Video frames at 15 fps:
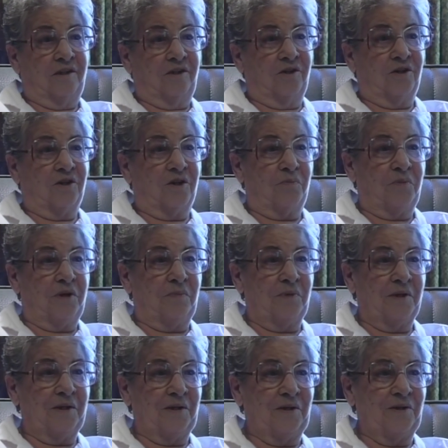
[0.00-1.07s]
younger
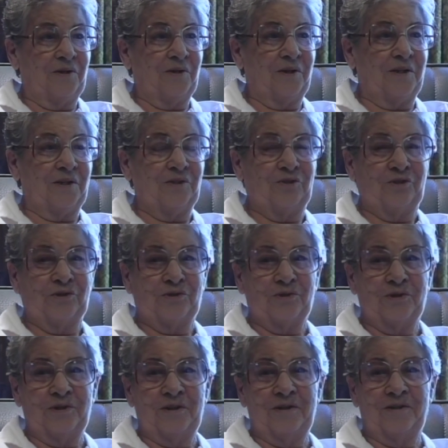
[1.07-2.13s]
people in here and getting children